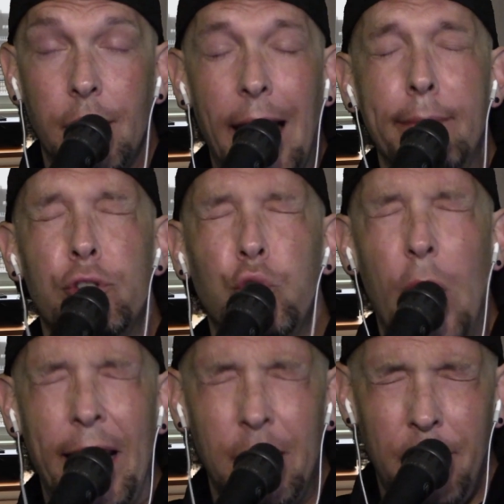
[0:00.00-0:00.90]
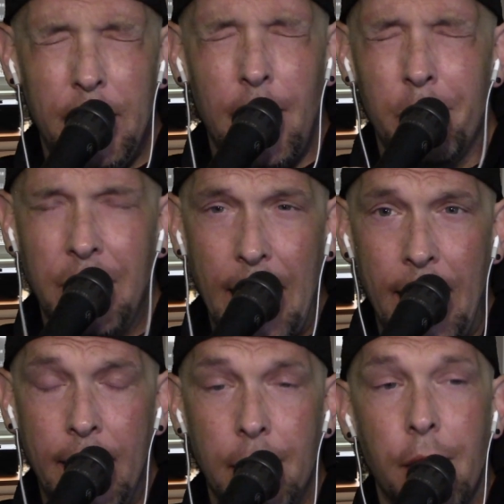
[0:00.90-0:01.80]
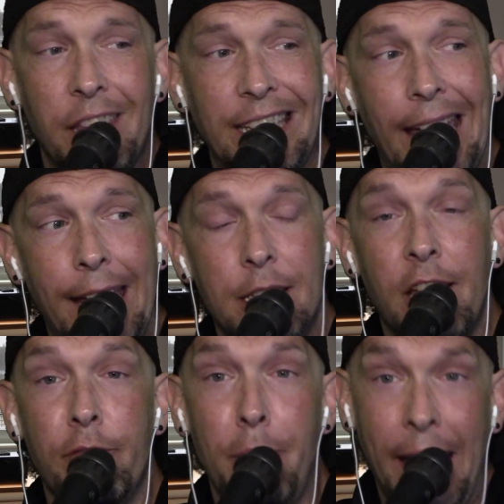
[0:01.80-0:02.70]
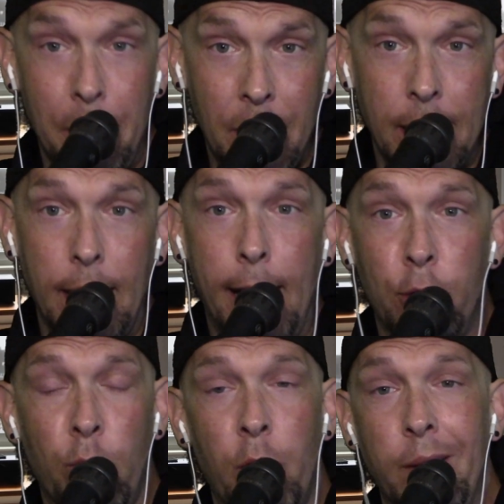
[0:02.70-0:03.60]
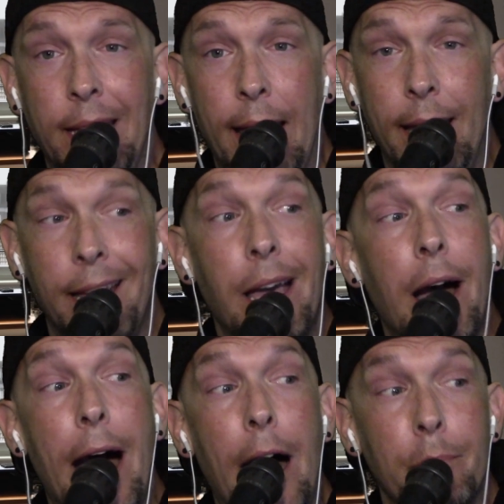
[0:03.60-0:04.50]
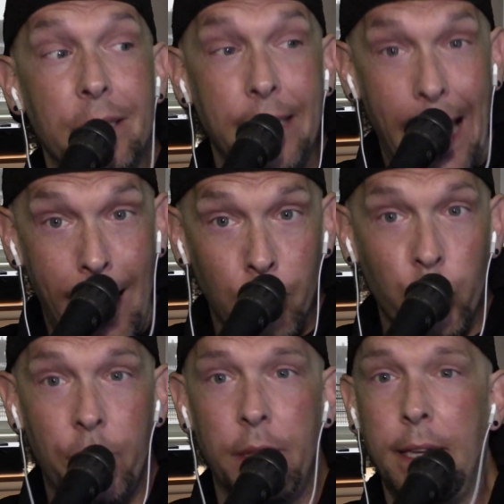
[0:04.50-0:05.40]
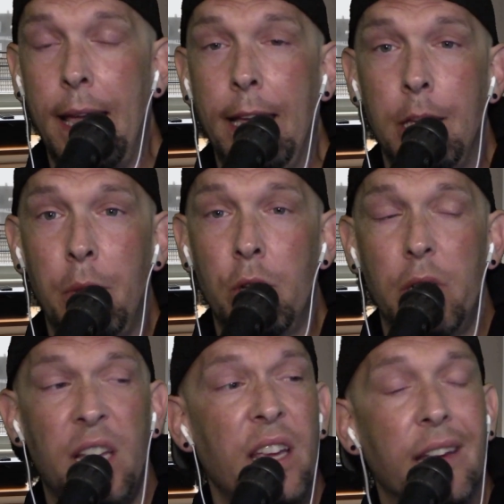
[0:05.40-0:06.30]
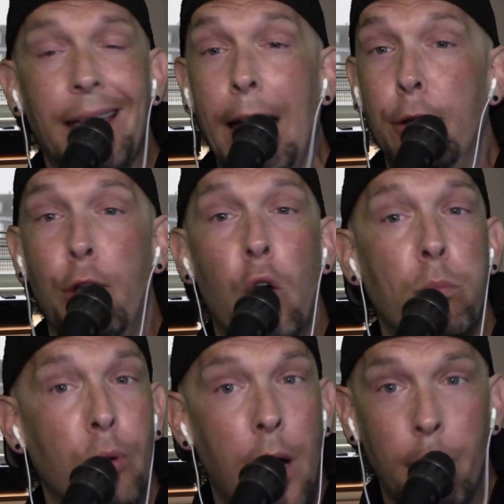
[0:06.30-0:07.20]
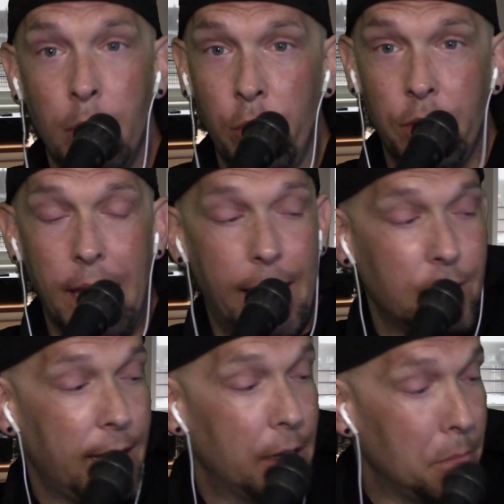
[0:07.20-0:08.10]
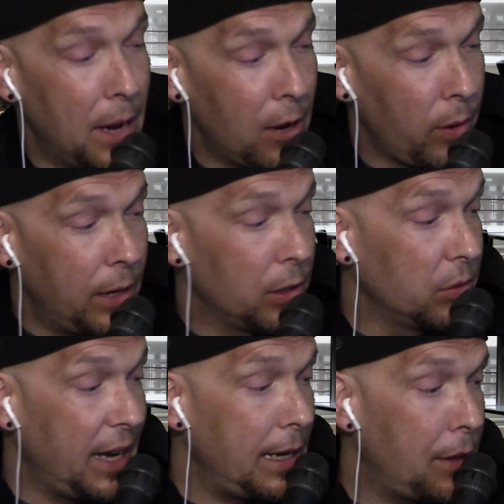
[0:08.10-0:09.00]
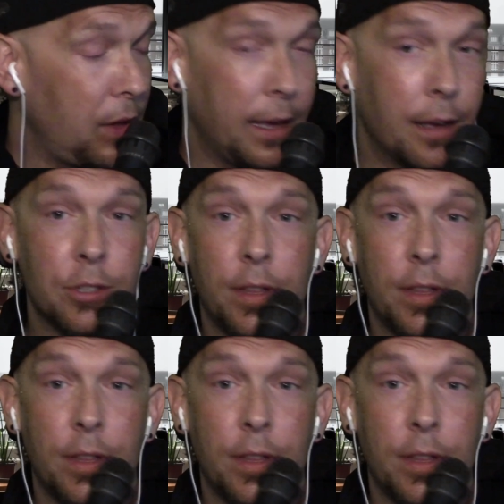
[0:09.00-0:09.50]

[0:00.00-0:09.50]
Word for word: I've tried to become gay. The gays have made me an honorary gay. I'm down with the gay community. Got no problem with gays getting married or anything else